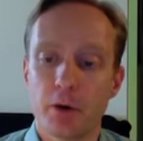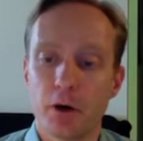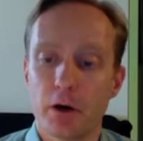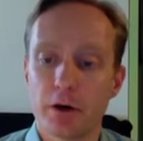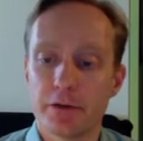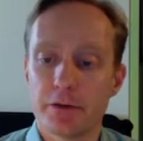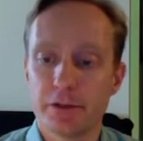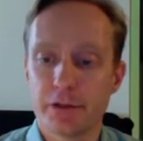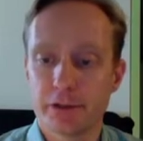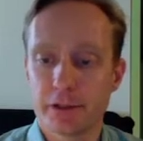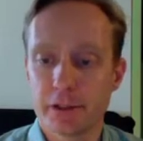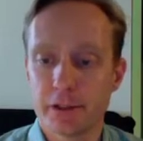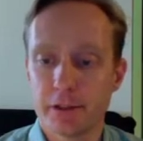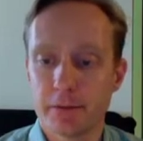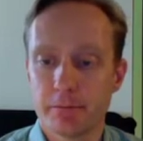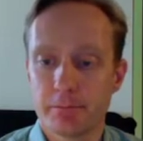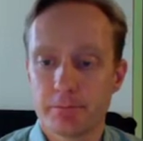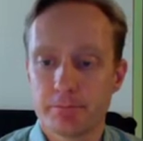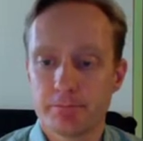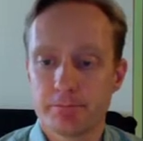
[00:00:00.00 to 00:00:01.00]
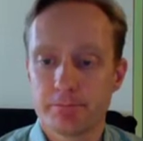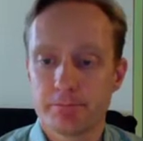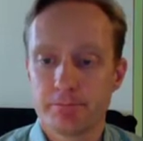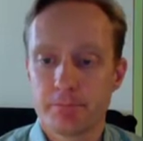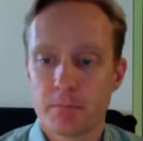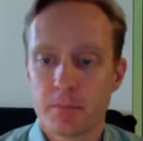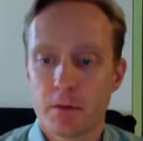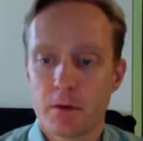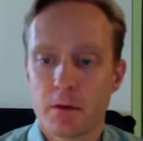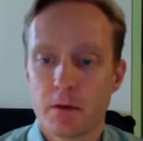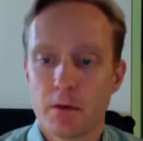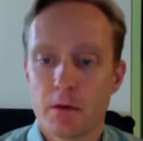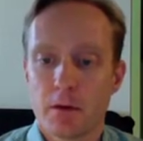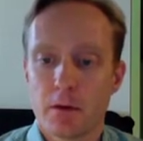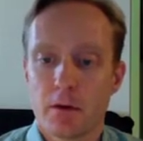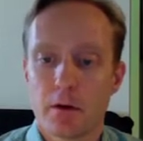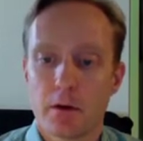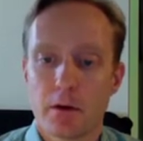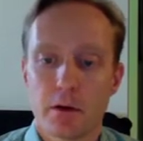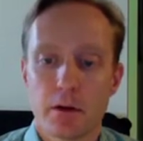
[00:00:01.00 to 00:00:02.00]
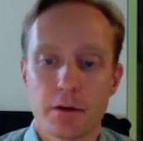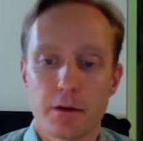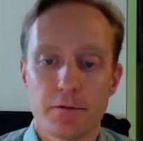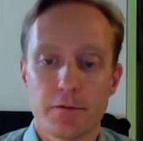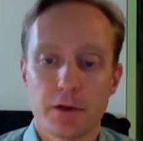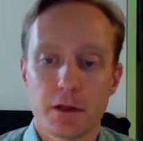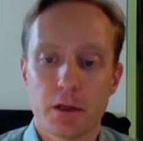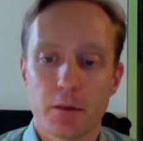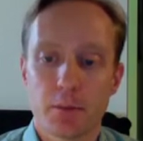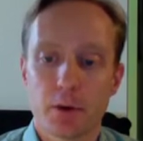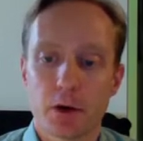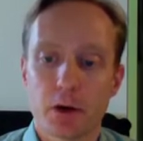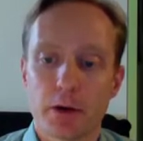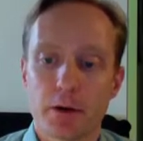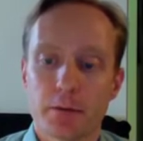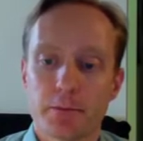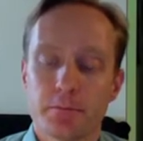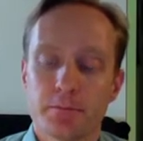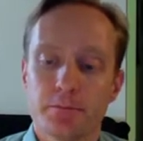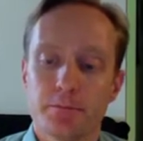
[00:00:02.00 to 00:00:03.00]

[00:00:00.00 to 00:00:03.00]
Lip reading: Ponzi scheme that fell apart.